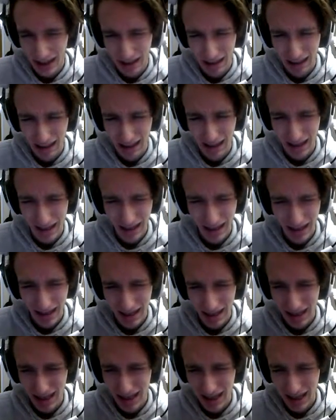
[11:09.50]

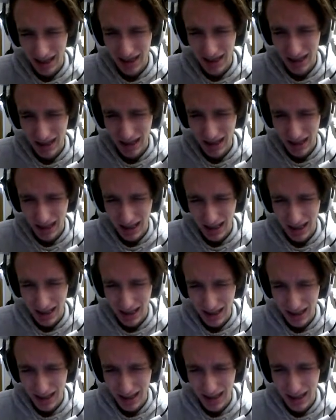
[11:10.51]
No one is speaking in this clip.